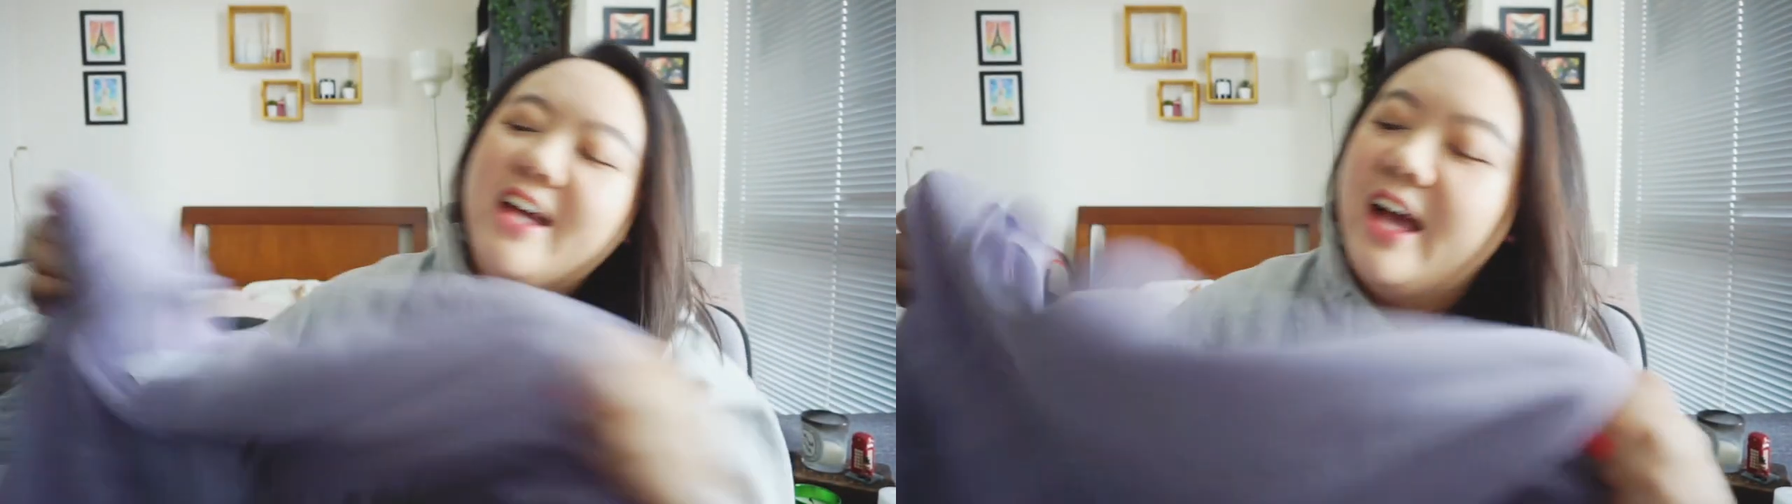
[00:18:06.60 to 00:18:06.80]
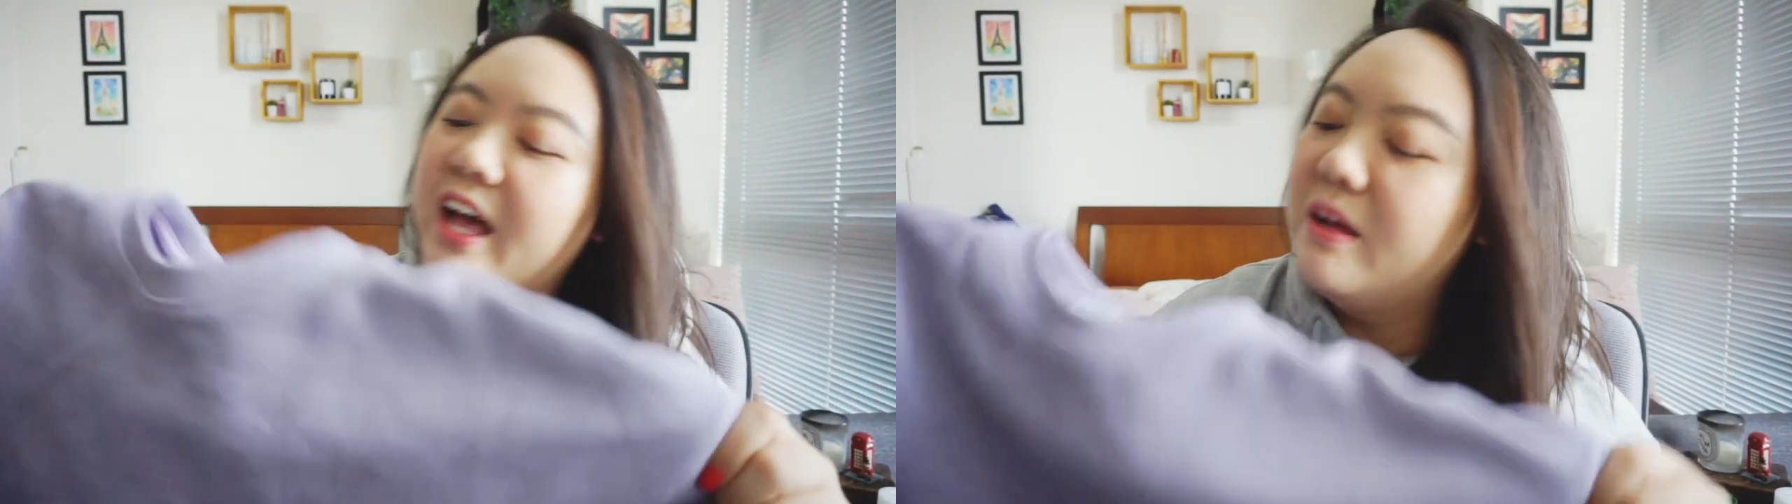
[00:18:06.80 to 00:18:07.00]

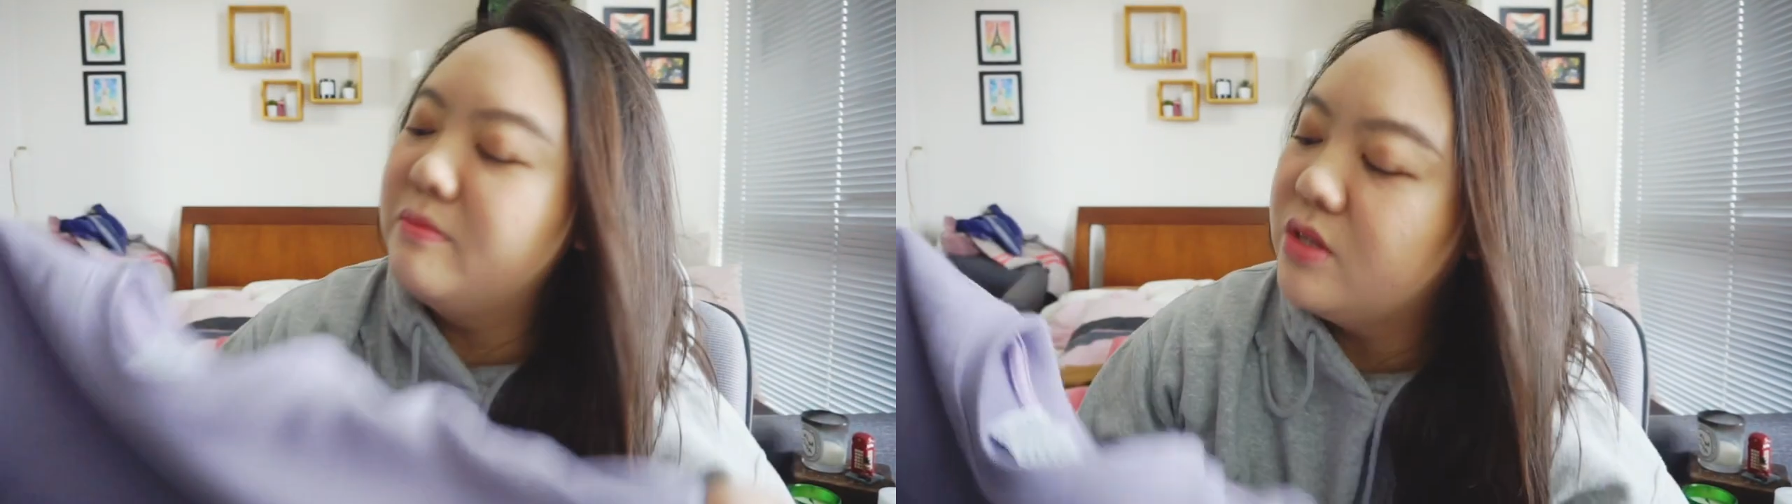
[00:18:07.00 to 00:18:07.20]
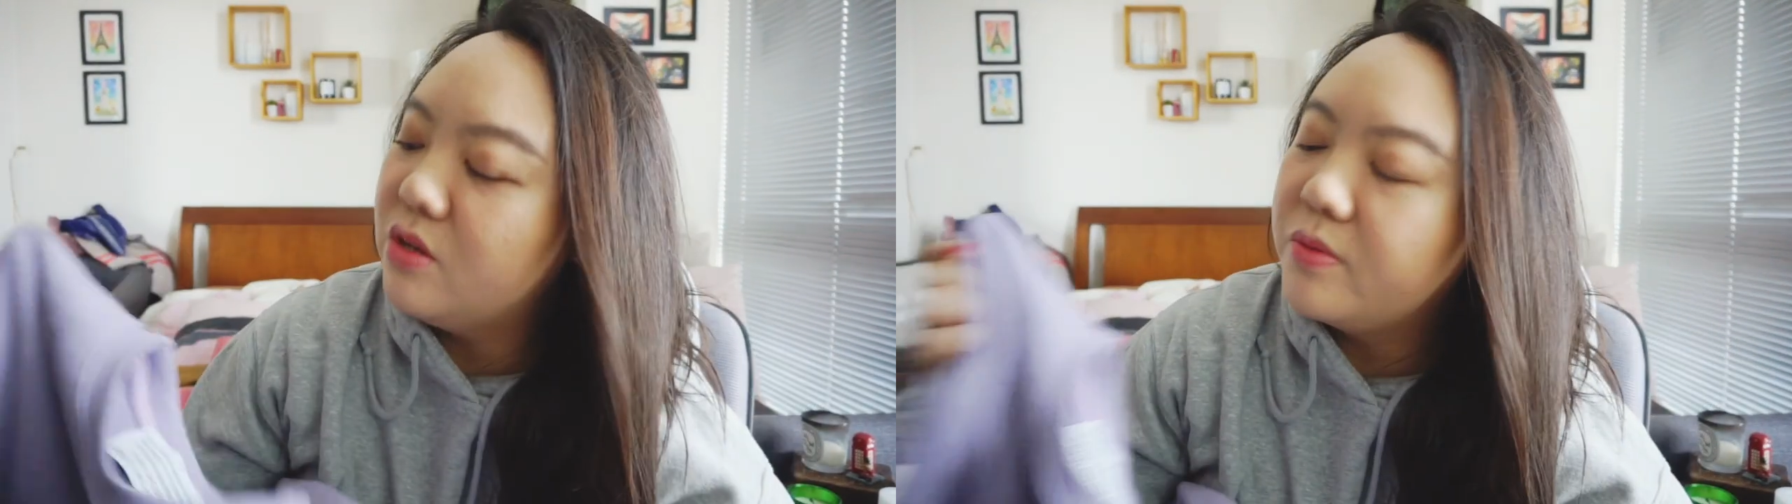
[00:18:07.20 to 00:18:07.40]

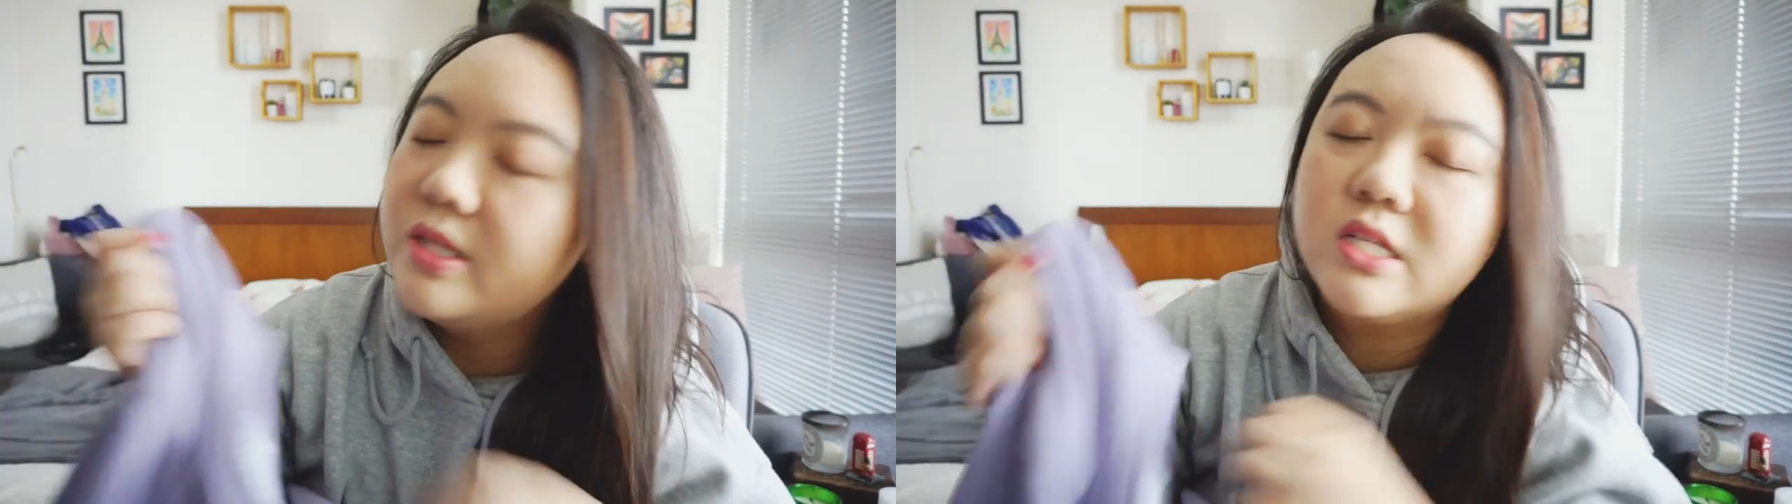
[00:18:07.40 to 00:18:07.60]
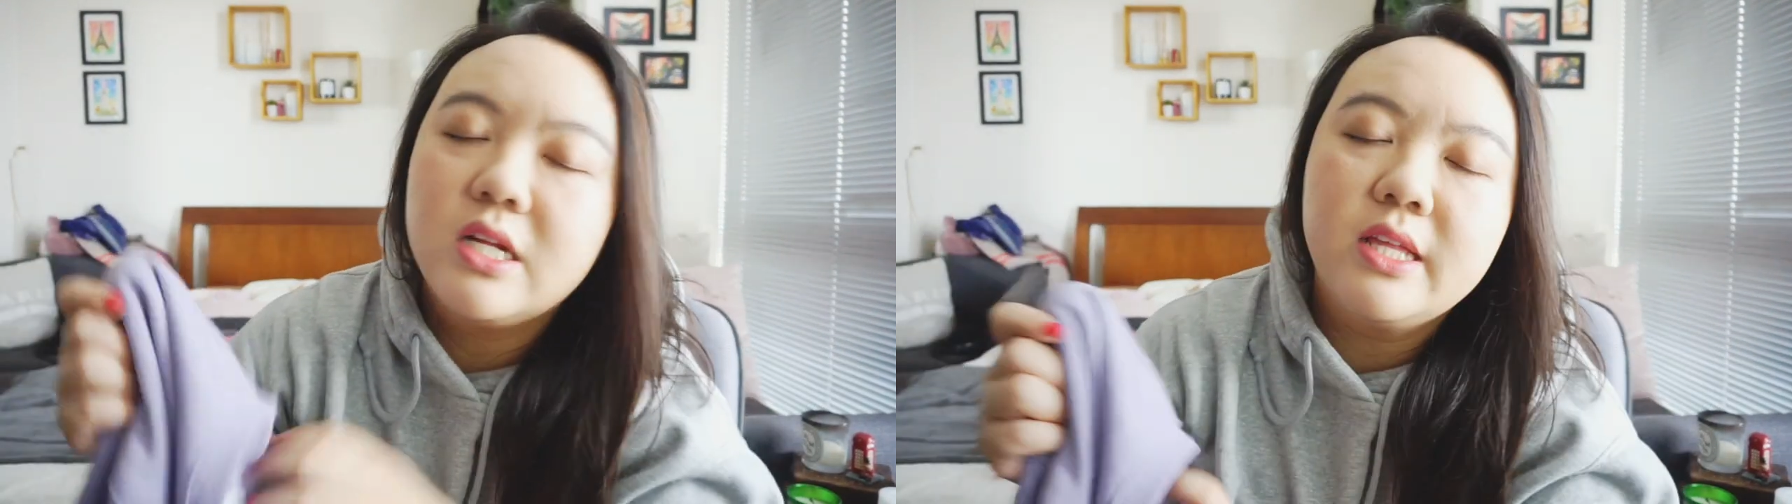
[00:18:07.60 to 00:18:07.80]
um, so
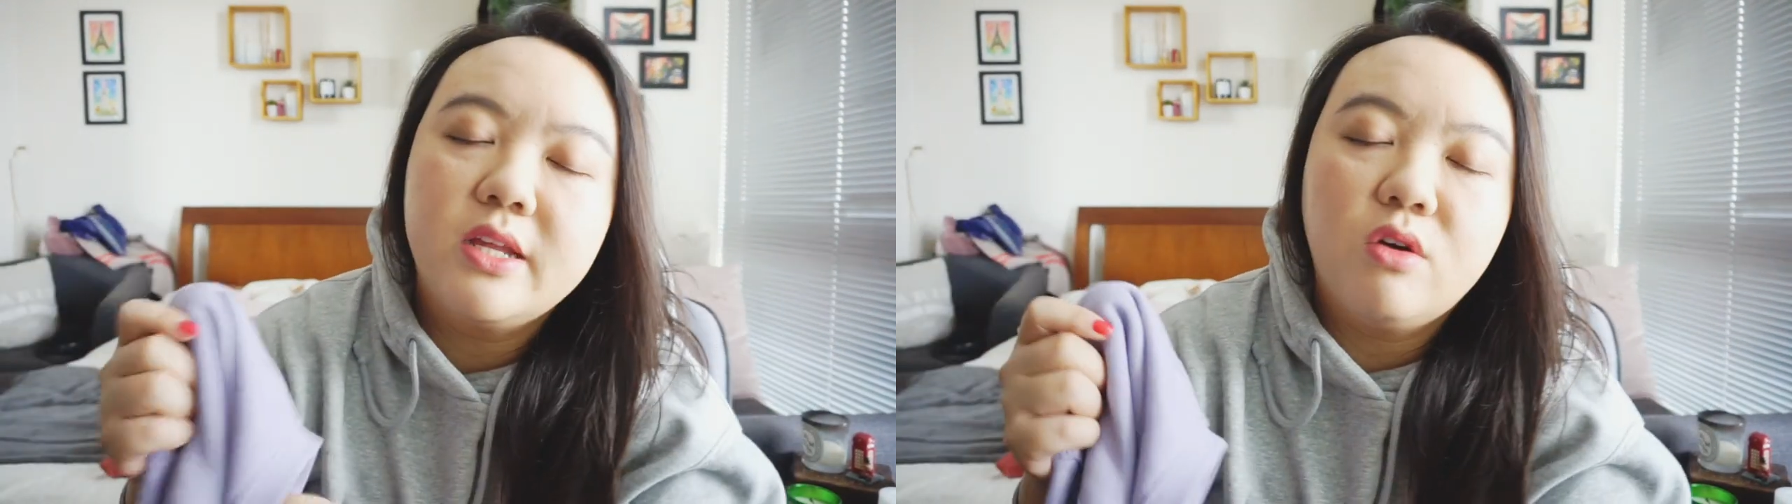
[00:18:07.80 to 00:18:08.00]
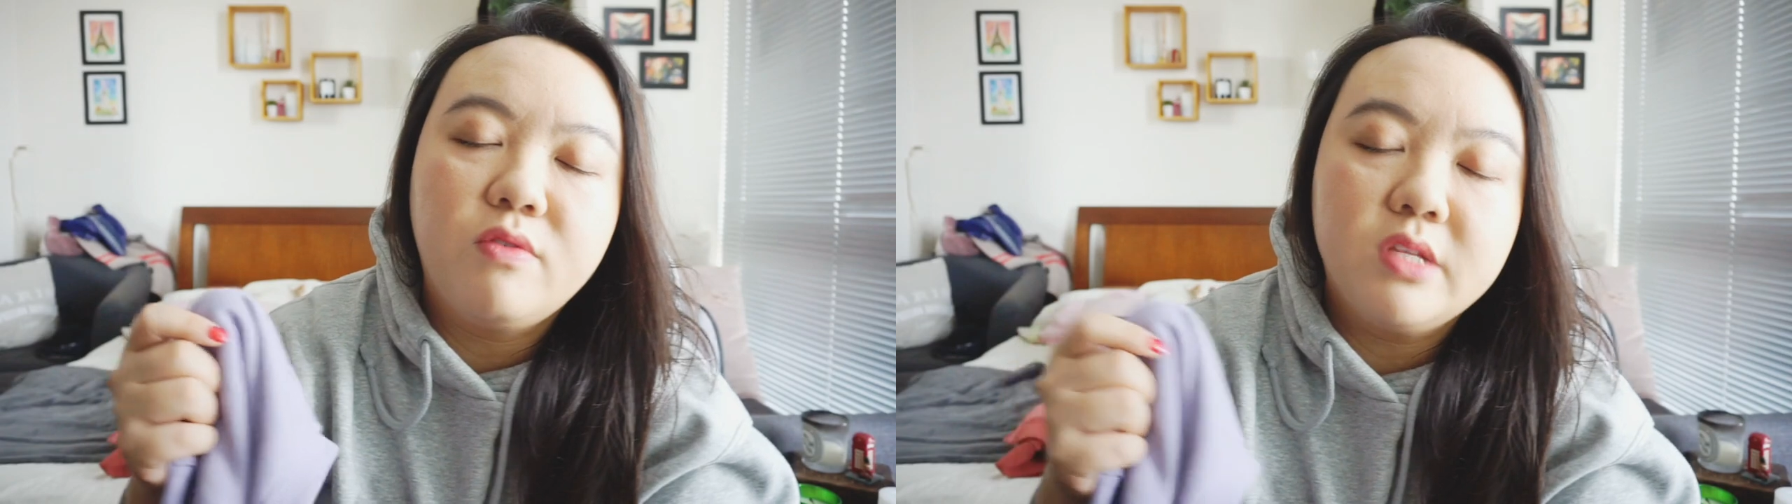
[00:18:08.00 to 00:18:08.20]
with
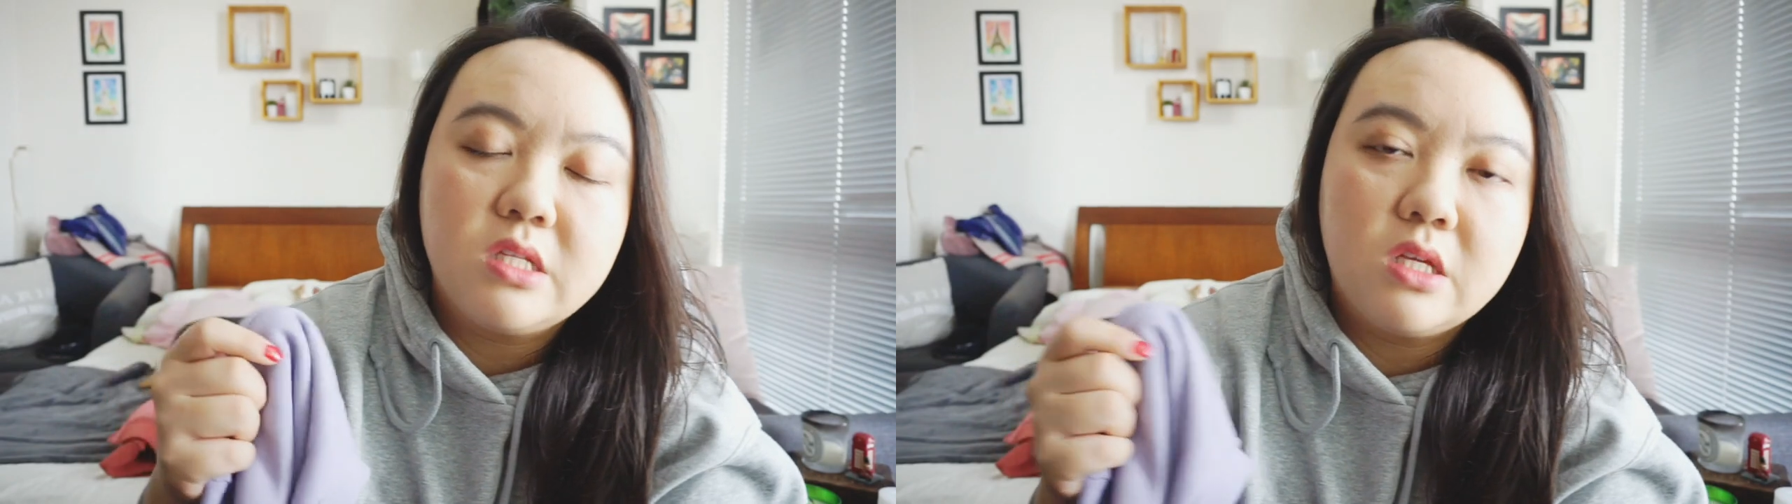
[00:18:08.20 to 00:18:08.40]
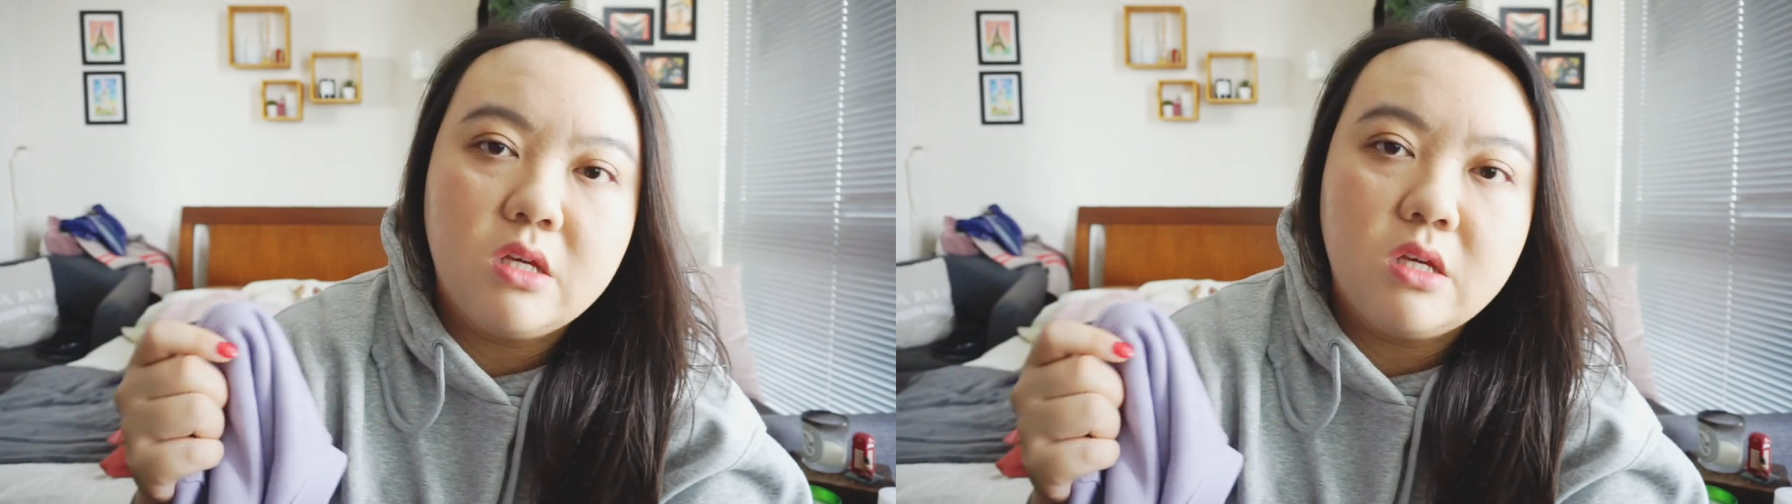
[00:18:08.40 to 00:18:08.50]
Stylenanda obviously